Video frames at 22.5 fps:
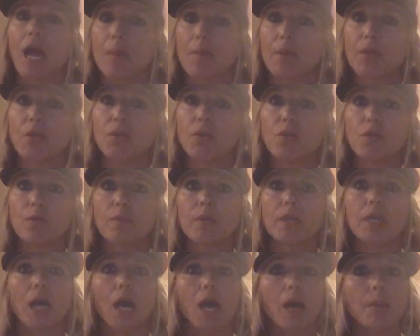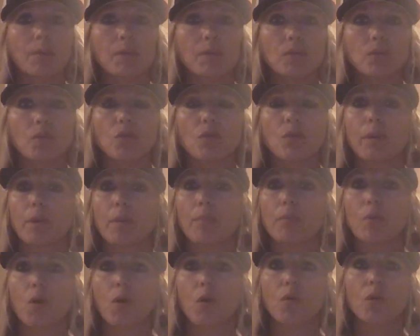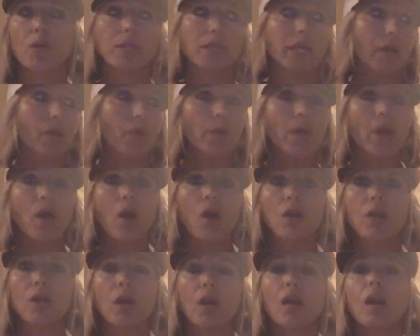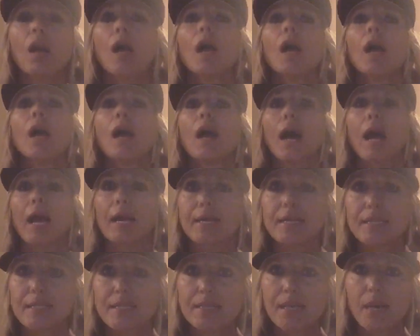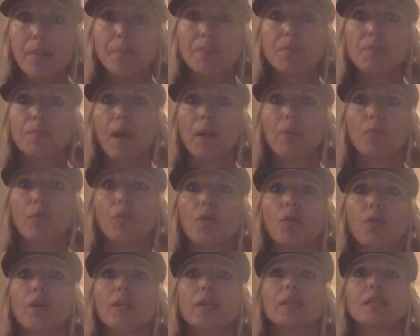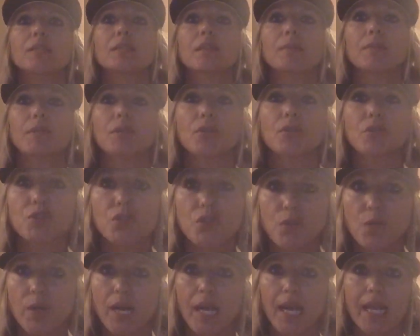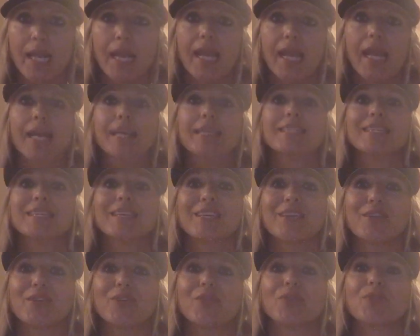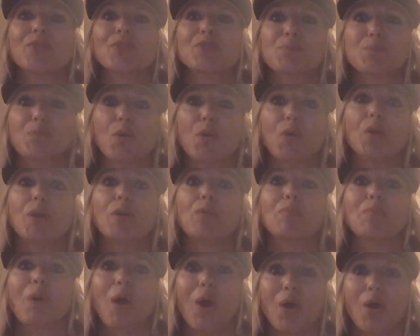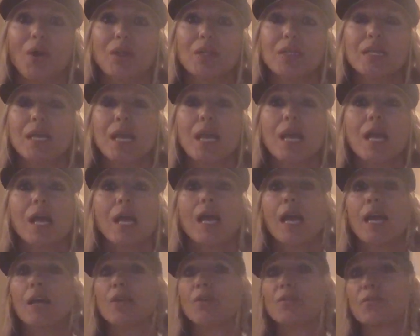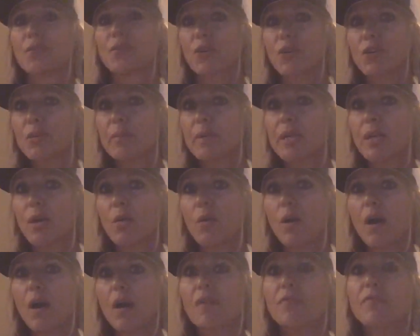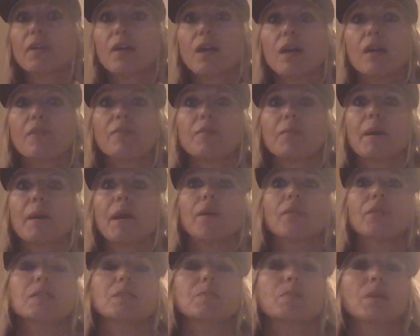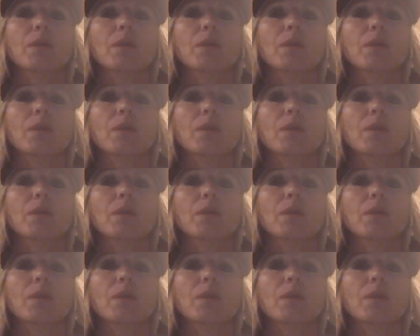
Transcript: I'm a human. I'm a little bit broken like we all are. I accept my brokenness. I'm going to do what I can to heal those broken parts. And you've heard me go off and off about this,